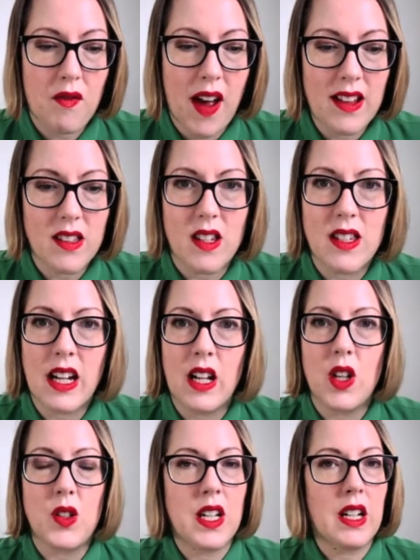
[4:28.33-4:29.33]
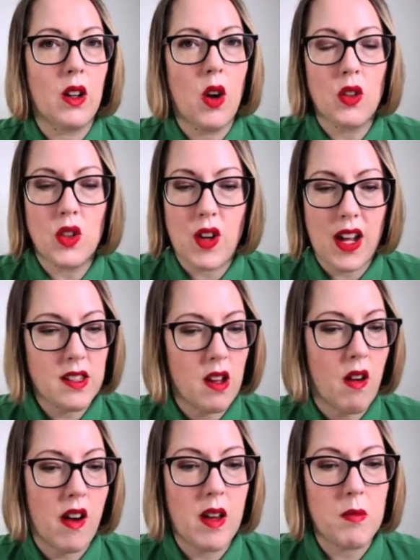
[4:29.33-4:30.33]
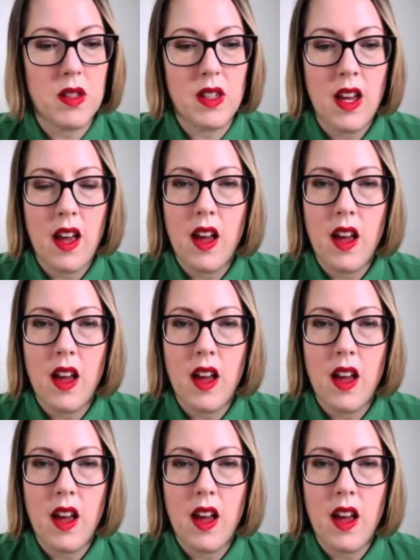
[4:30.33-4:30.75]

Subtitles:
factors including contract types,